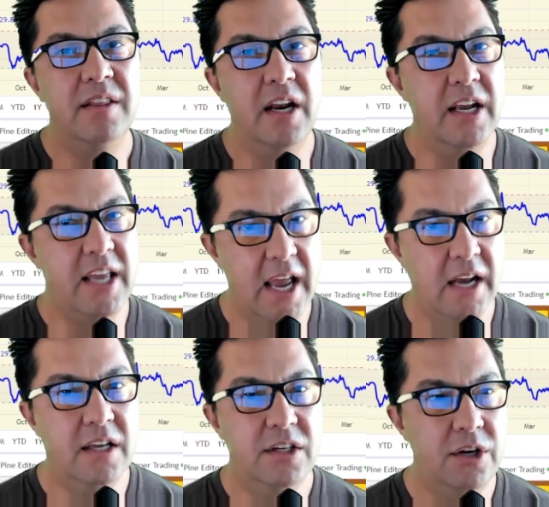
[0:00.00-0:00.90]
that it
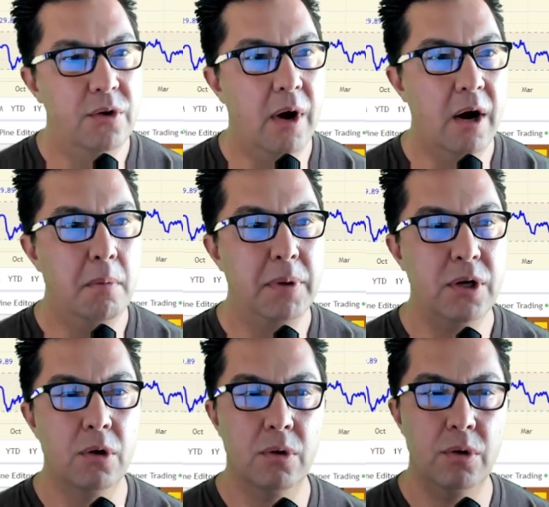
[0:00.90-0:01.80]
can't continue higher, but
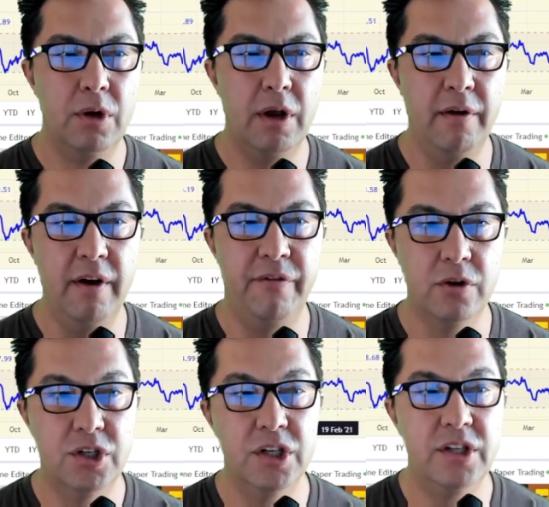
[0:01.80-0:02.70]
if
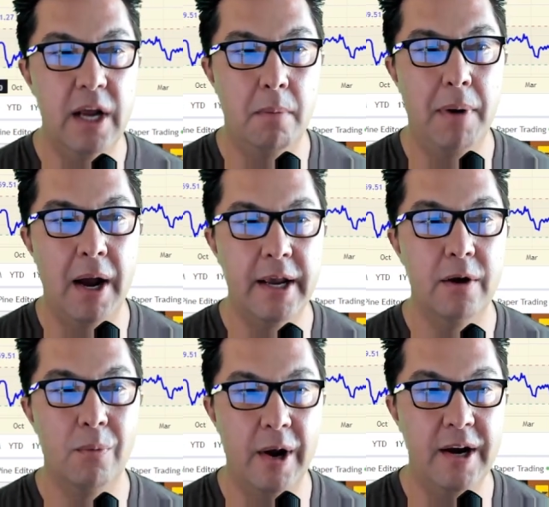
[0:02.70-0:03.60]
you're just now buying
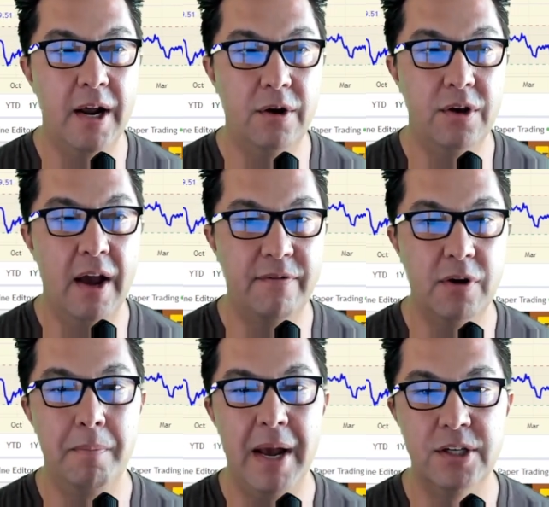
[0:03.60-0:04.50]
it right now, you have to
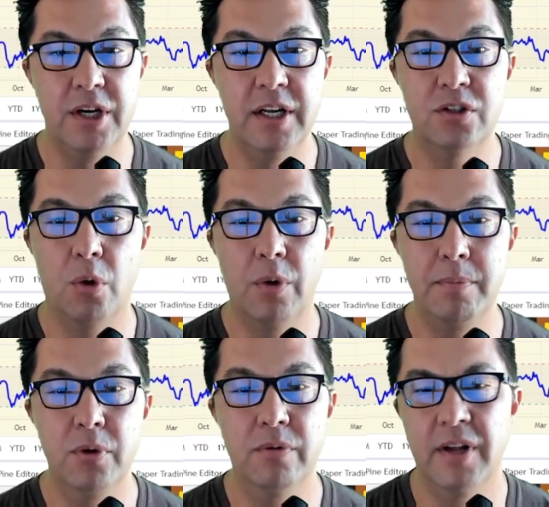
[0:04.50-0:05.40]
imagine it's already
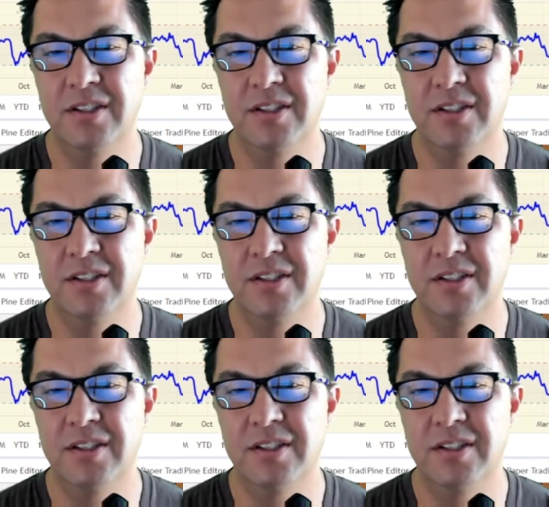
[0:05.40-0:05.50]
moved.